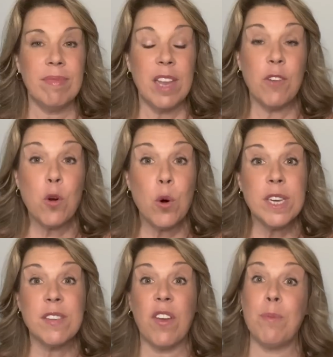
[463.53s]
Now, of
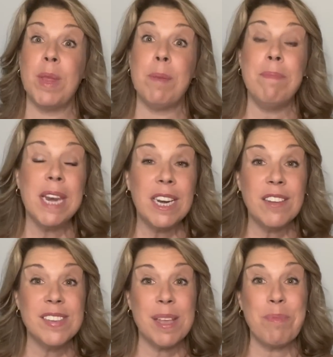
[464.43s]
course, if I'm in the middle
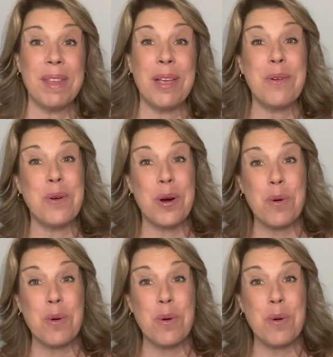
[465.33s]
of something or